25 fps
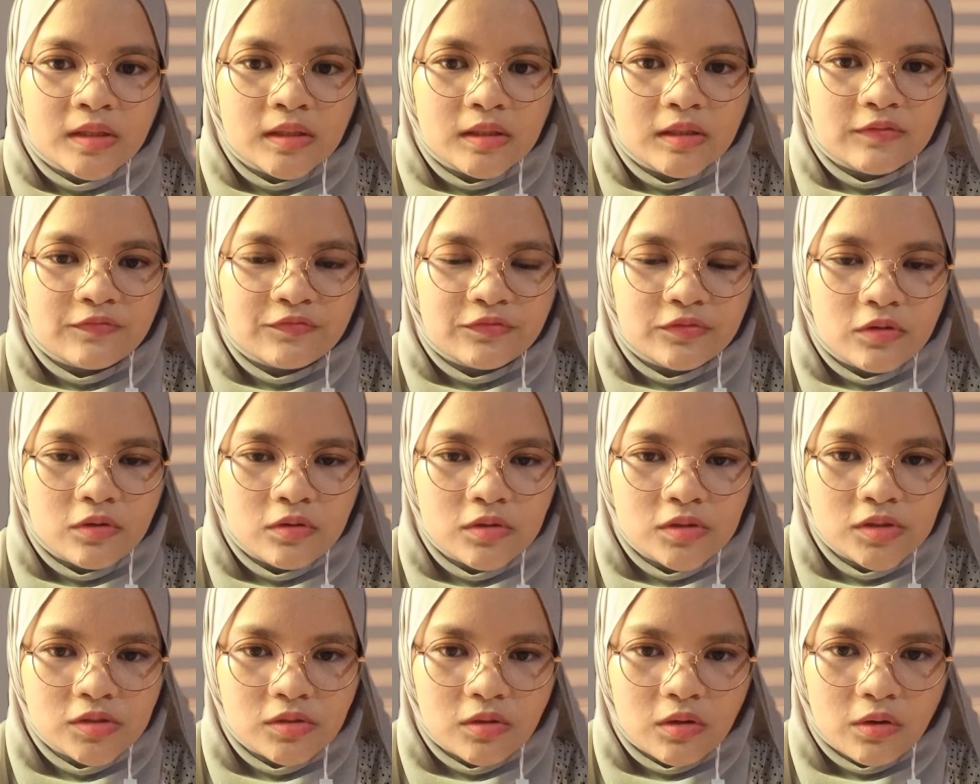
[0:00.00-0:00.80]
If
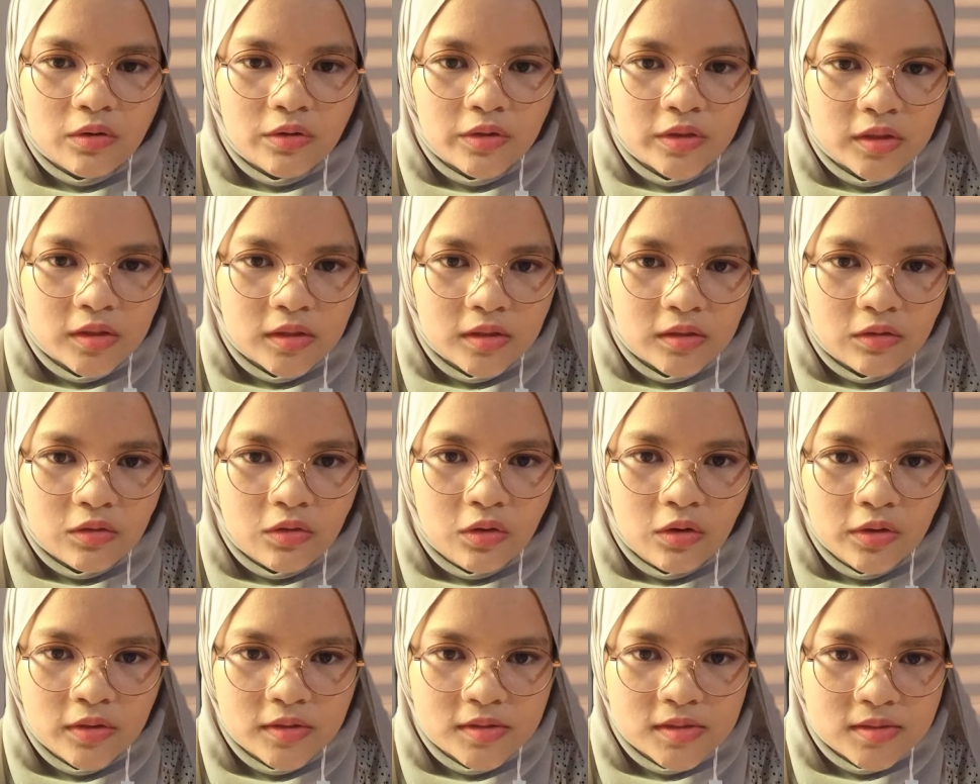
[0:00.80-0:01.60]
those organs
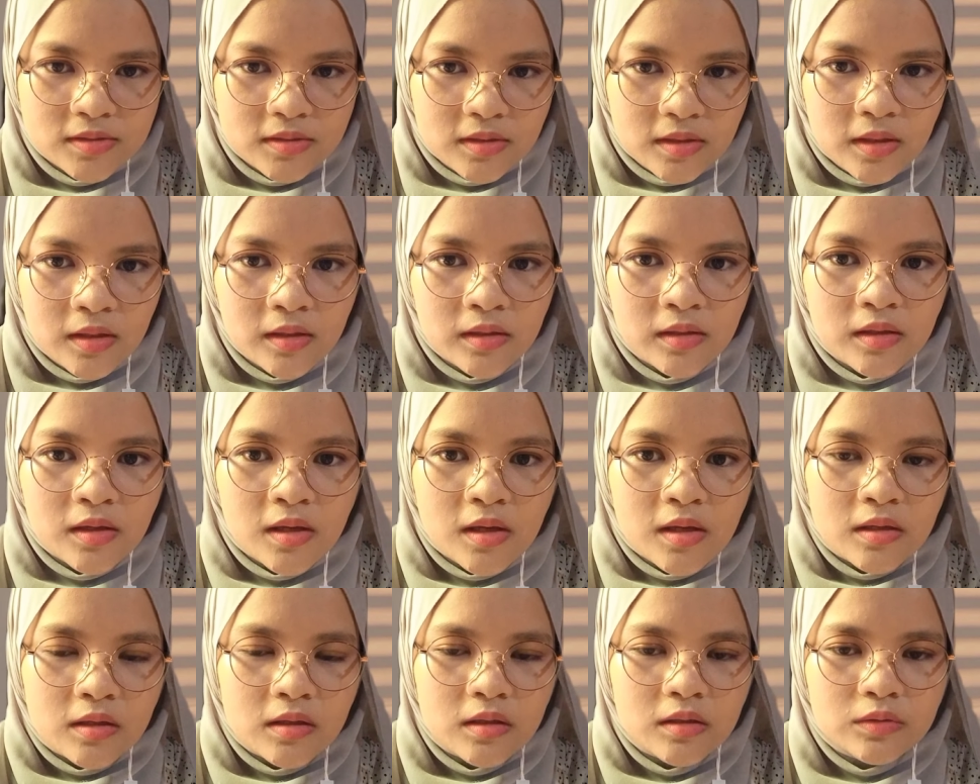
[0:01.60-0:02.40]
got sick,
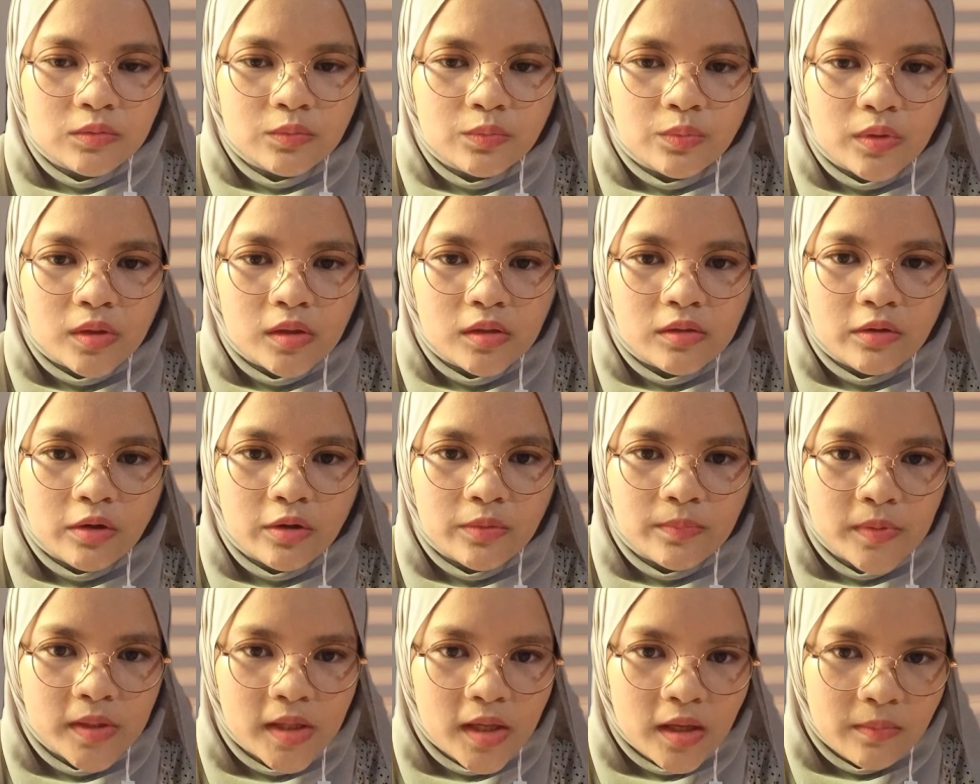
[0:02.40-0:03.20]
it will
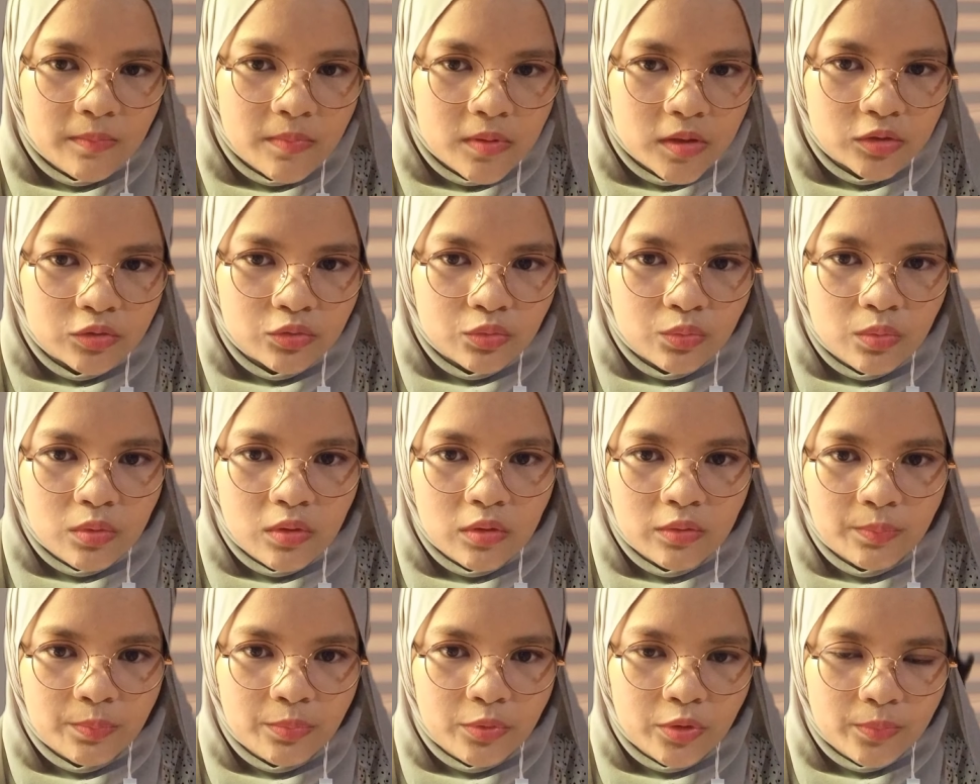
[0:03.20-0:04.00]
not be able to
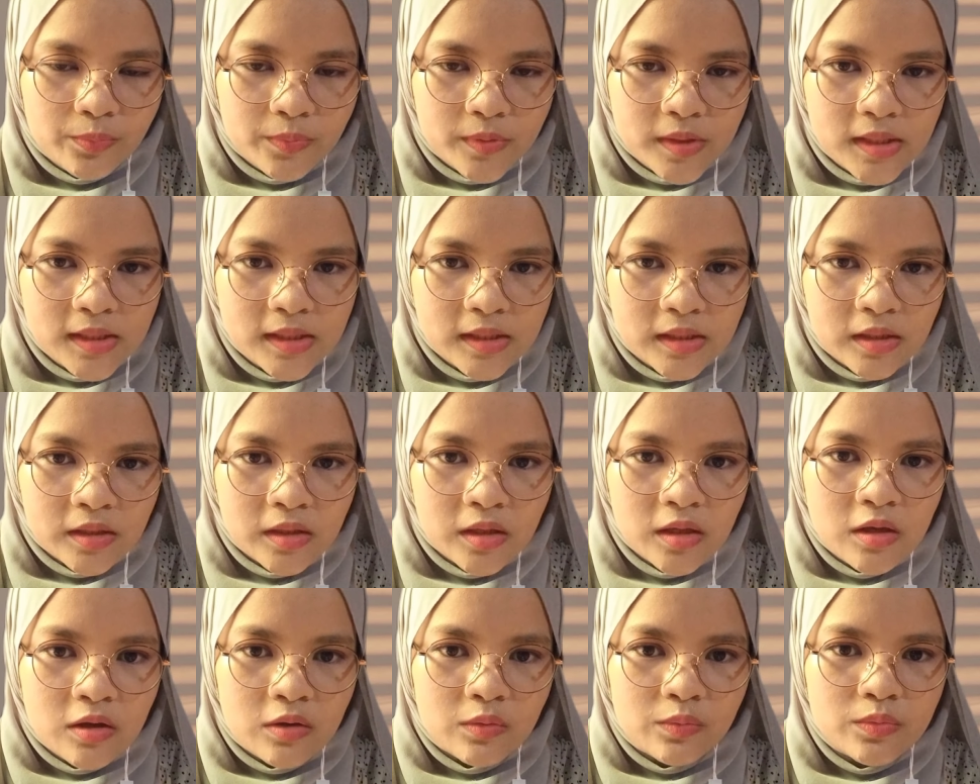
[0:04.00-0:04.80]
work properly,
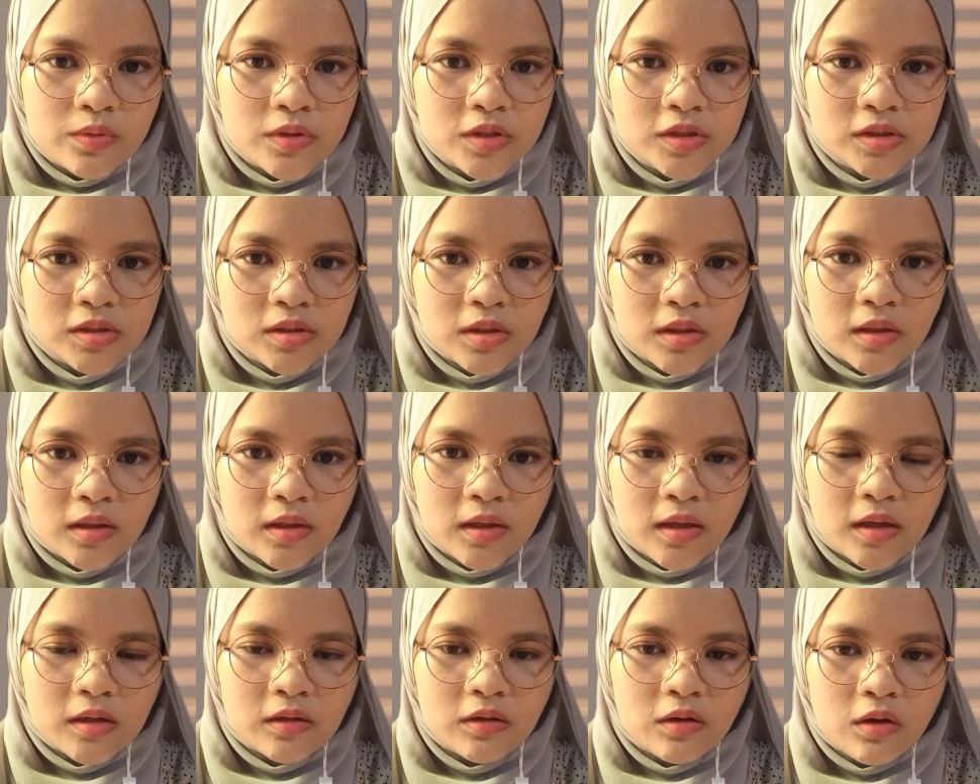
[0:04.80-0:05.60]
which
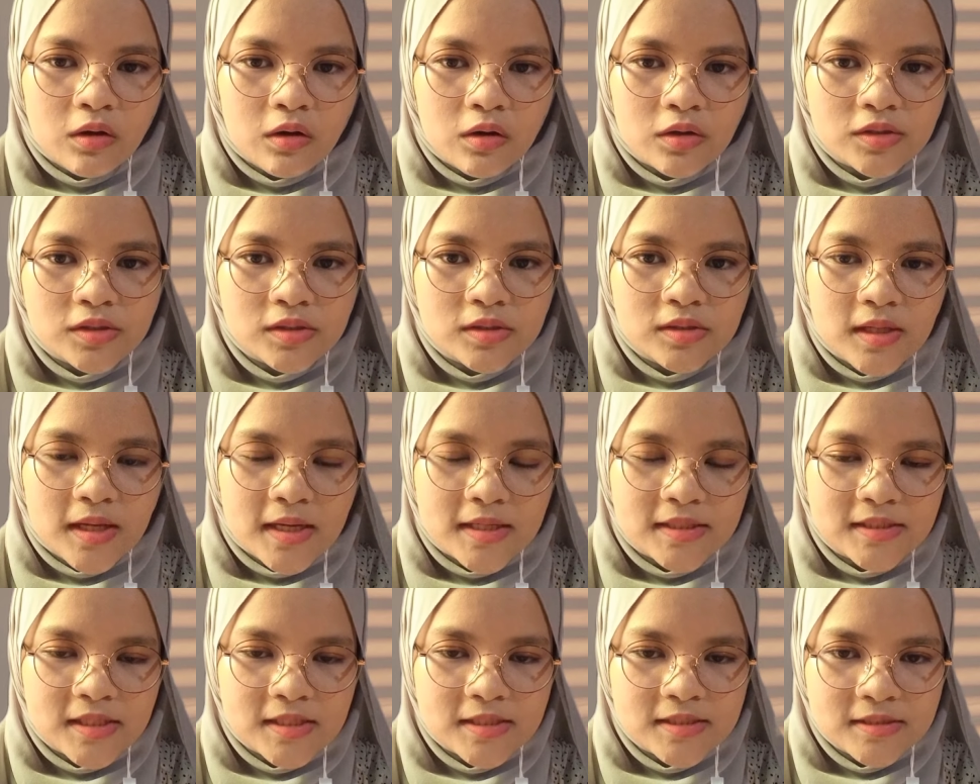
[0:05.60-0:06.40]
can cause
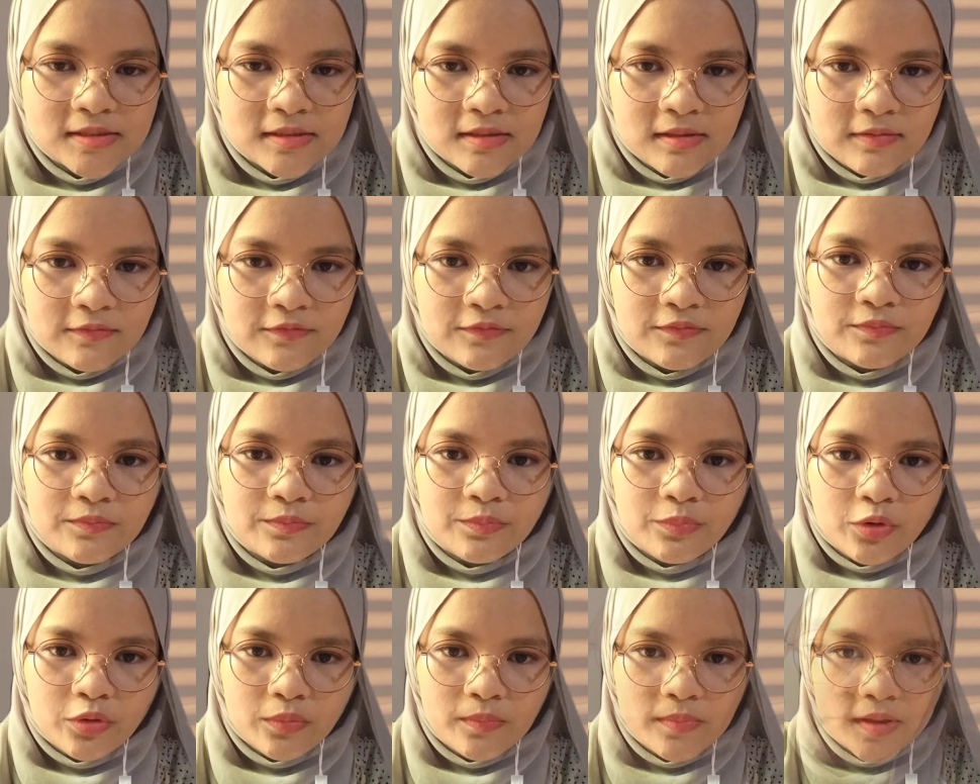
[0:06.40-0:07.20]
digestive
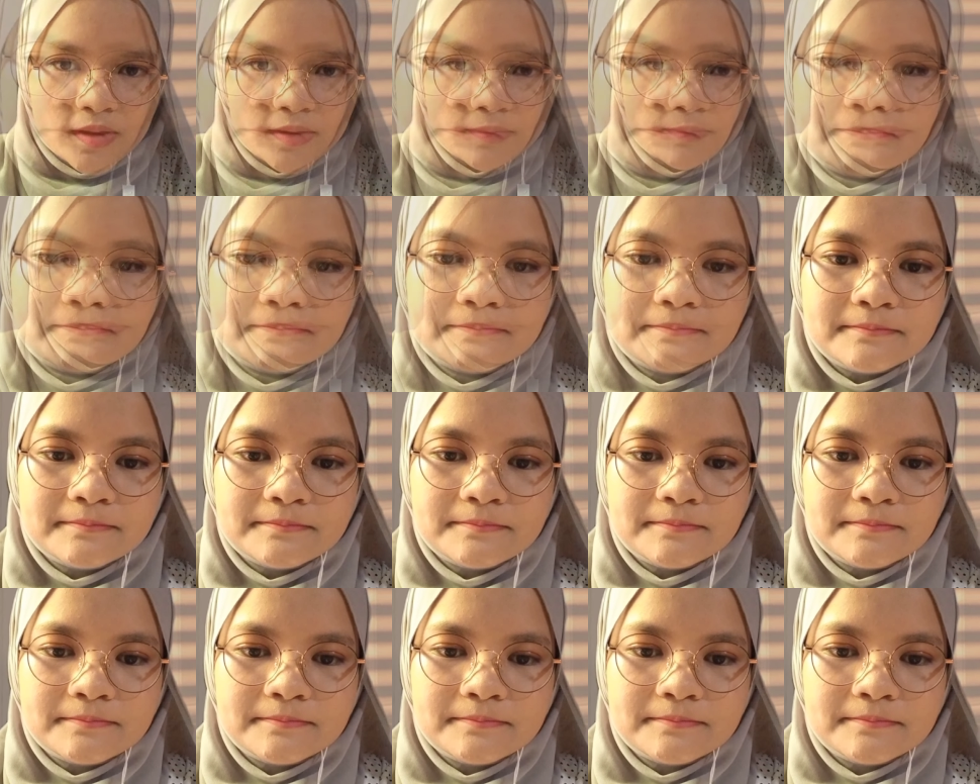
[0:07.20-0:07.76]
problem.